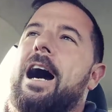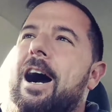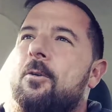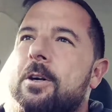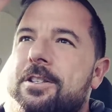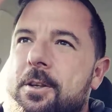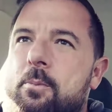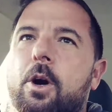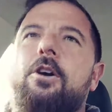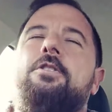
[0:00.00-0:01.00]
I was
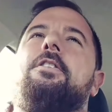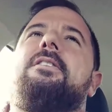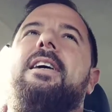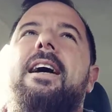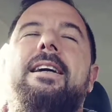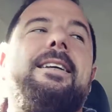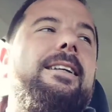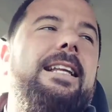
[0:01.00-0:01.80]
supposed to take.